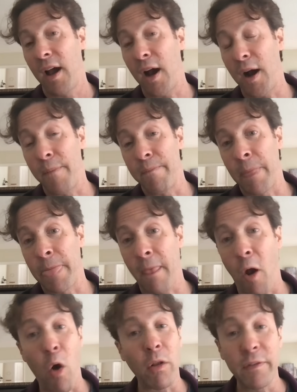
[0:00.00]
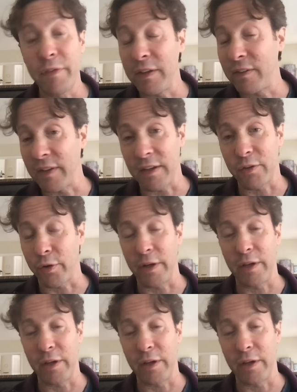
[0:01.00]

Um, all of these things are